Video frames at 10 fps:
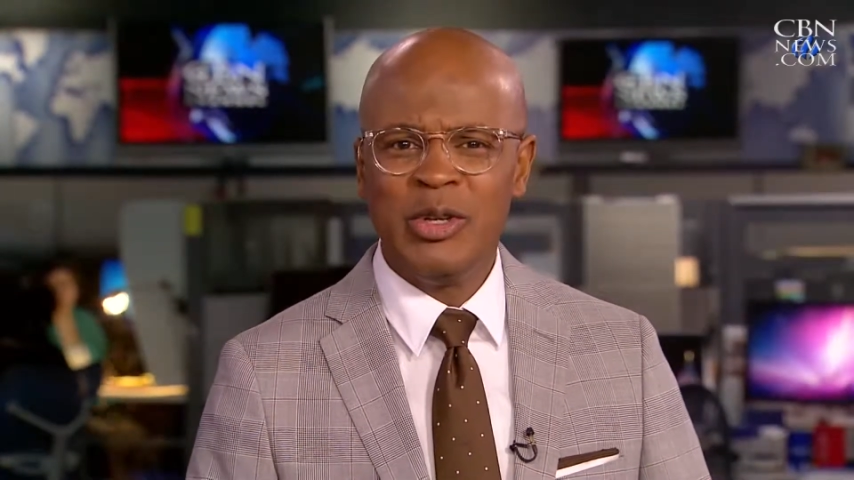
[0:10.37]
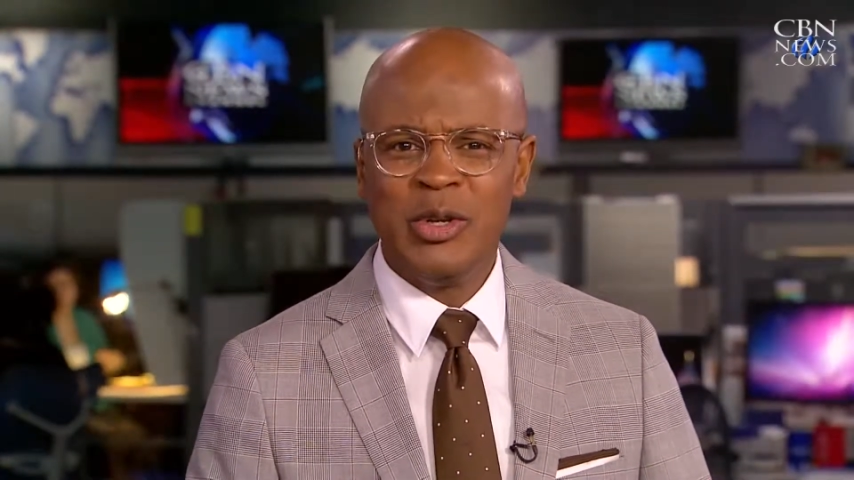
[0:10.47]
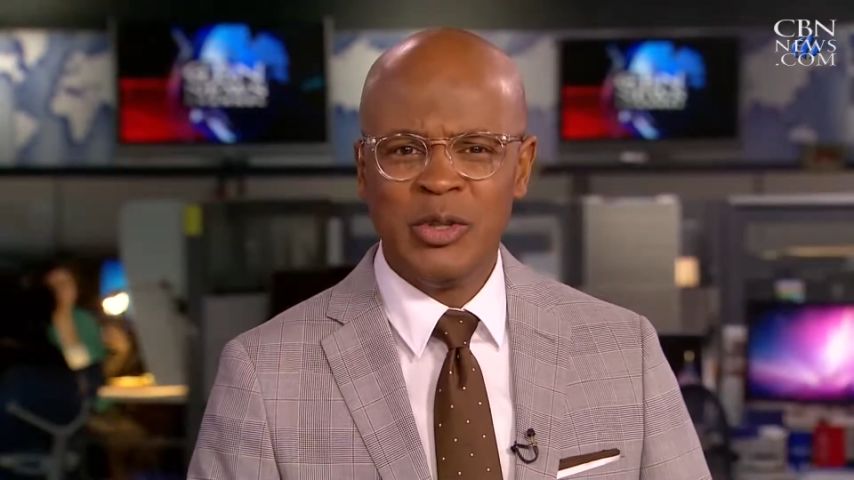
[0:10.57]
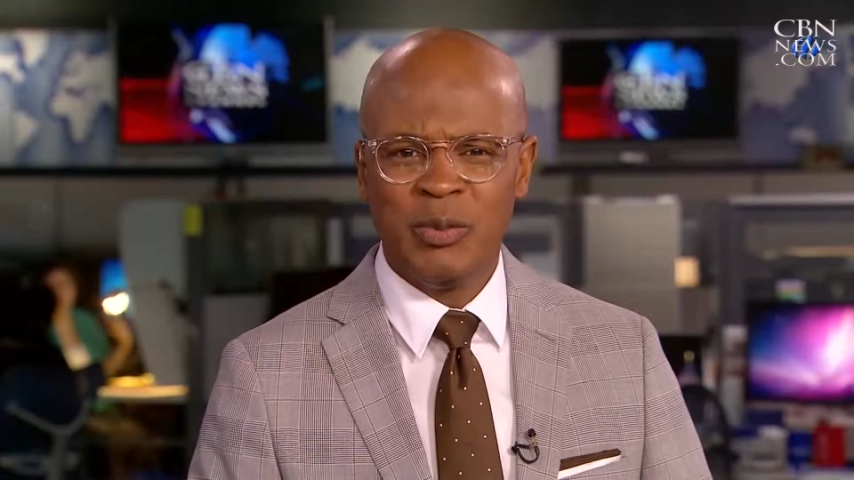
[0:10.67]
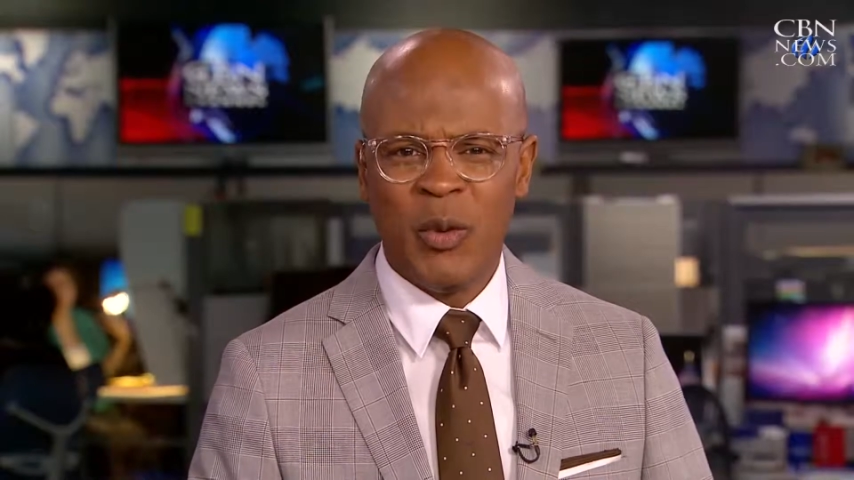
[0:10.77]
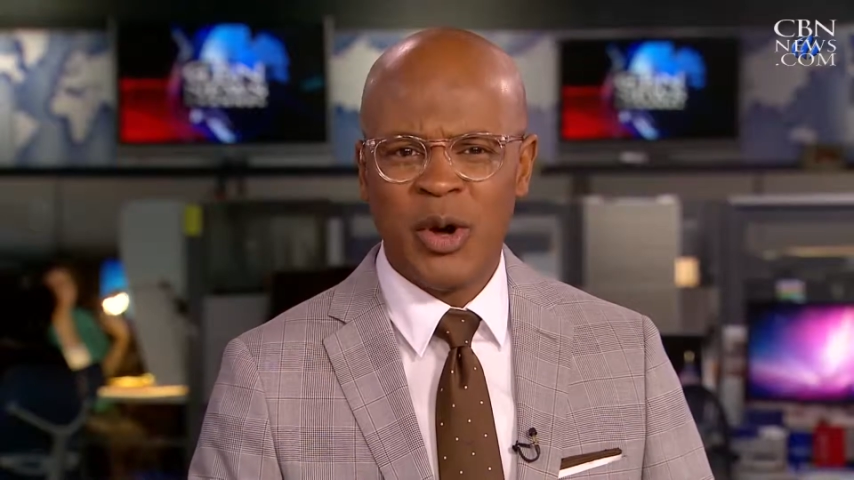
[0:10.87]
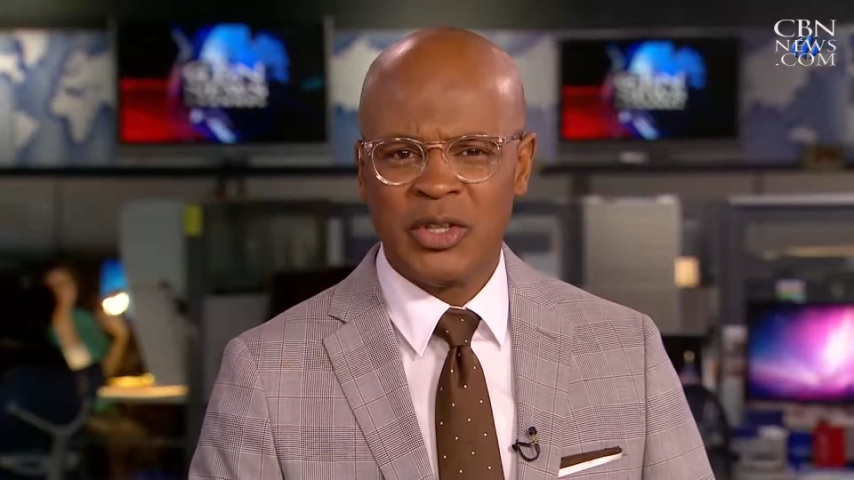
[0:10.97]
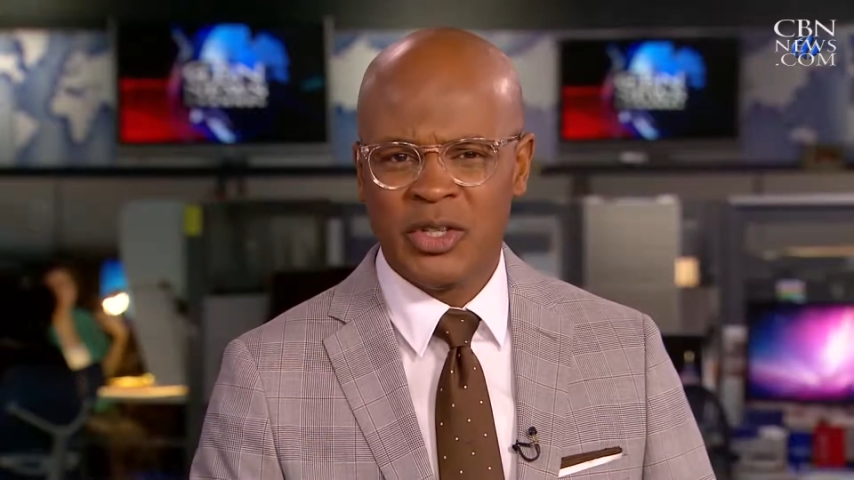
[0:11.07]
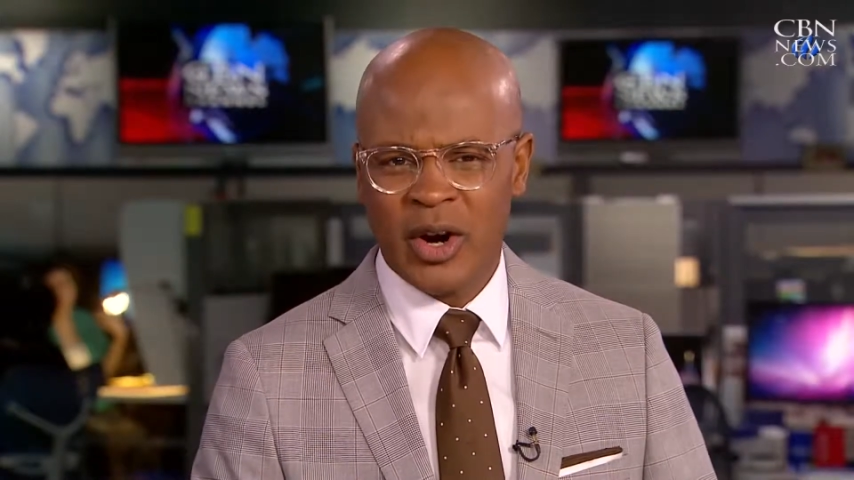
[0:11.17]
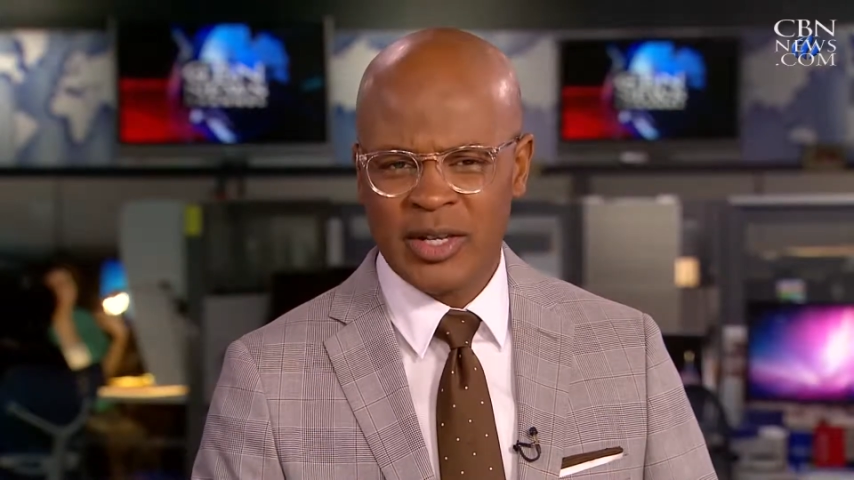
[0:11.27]

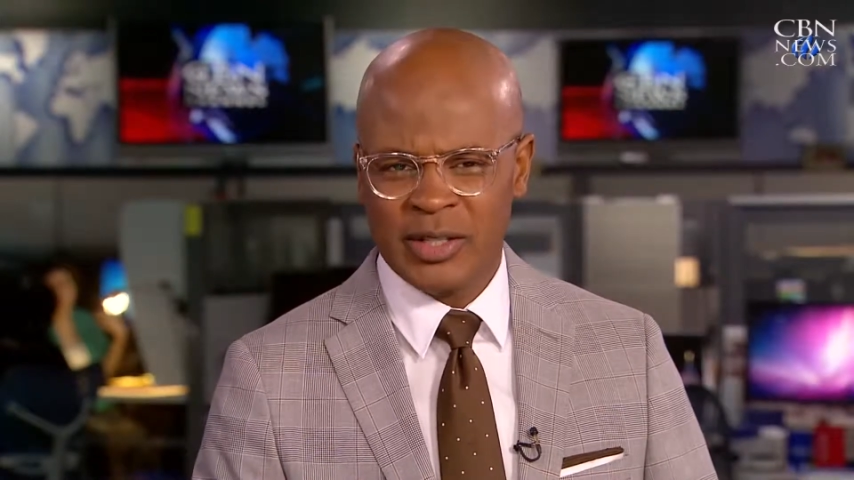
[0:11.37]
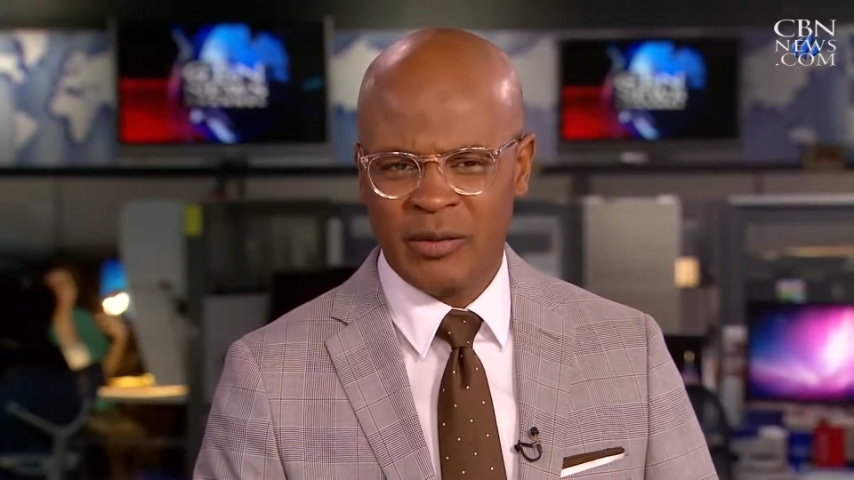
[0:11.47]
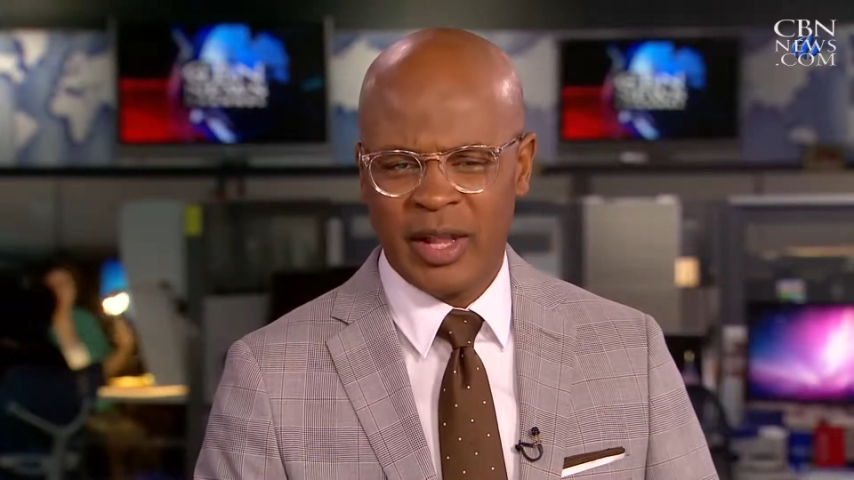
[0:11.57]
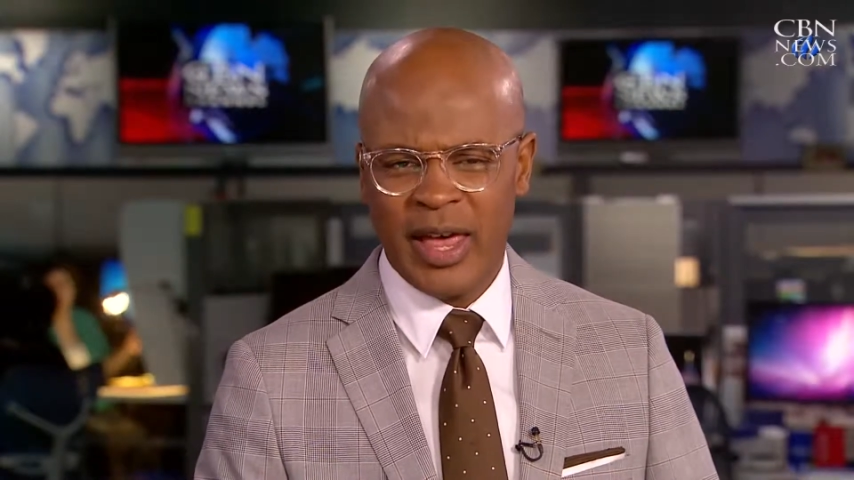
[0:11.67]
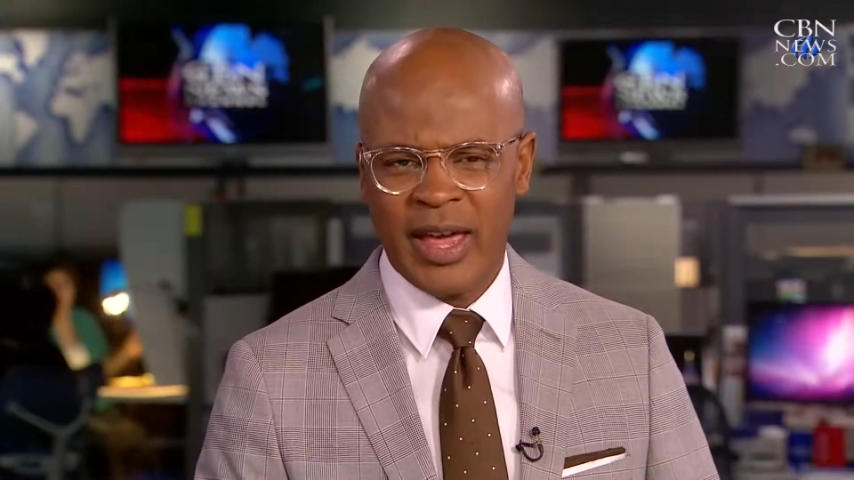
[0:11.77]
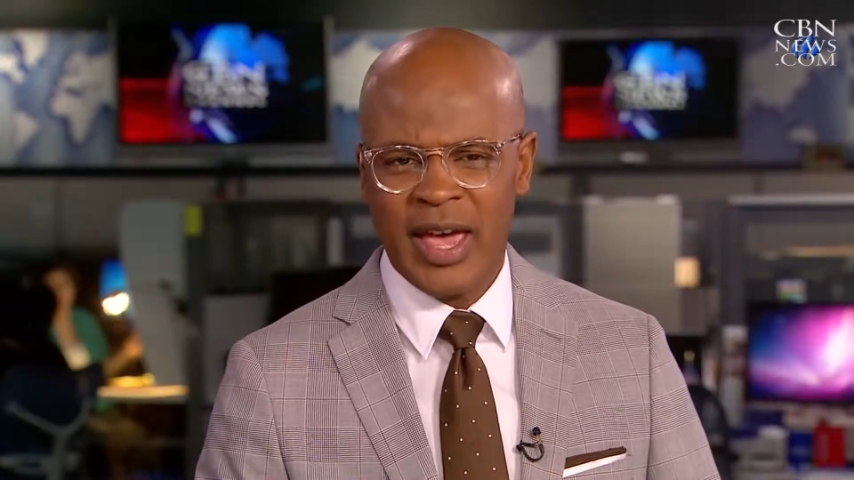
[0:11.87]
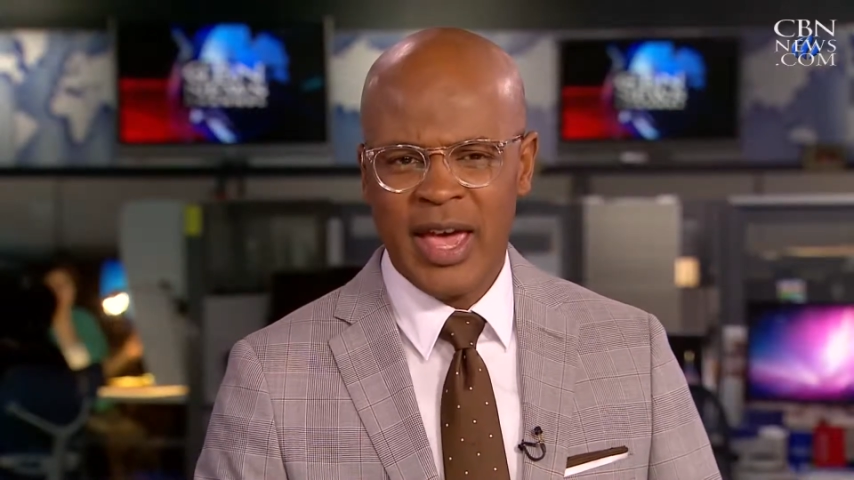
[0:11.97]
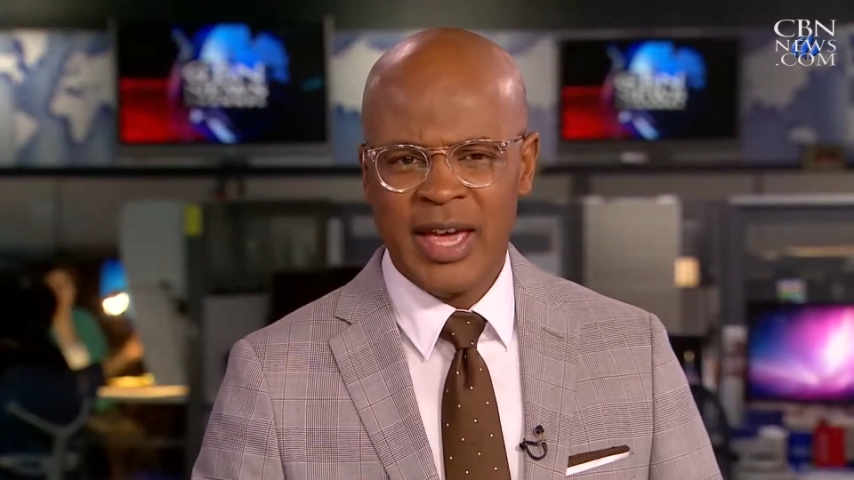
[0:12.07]
Newsboys, Jars of Clay,